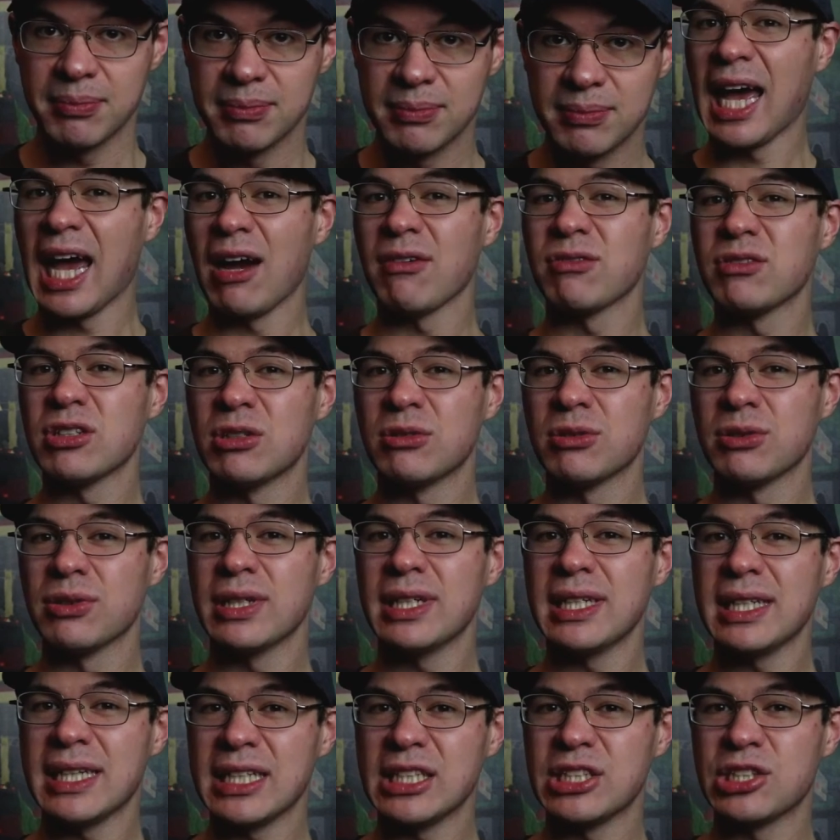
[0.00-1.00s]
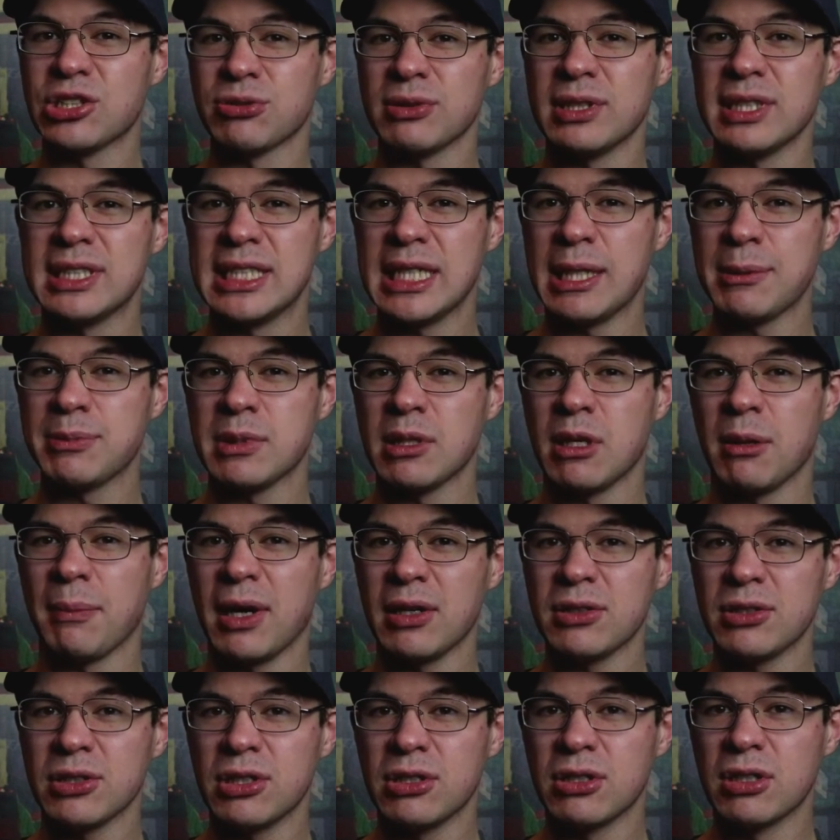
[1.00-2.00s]
Have no worry, these 3 tips I'm
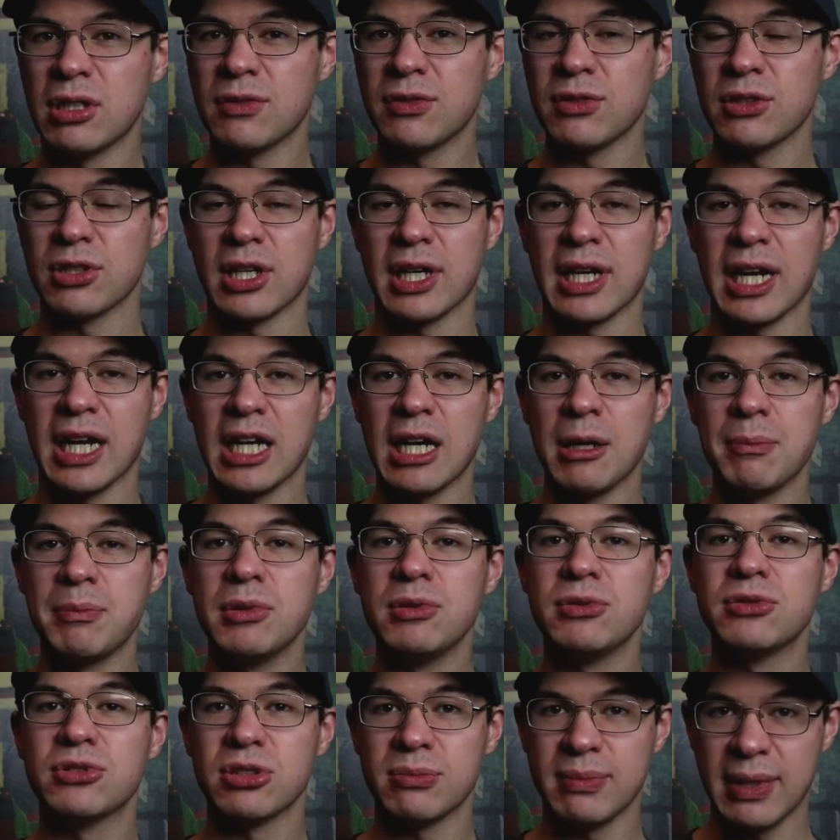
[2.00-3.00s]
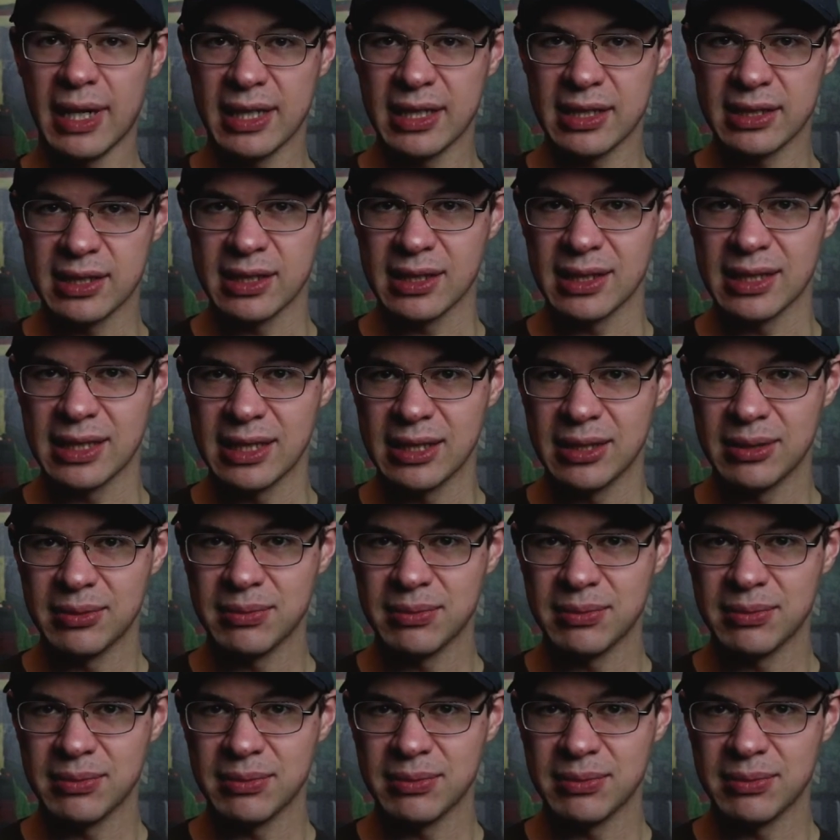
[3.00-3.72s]
about to go over are going to help you tremendously.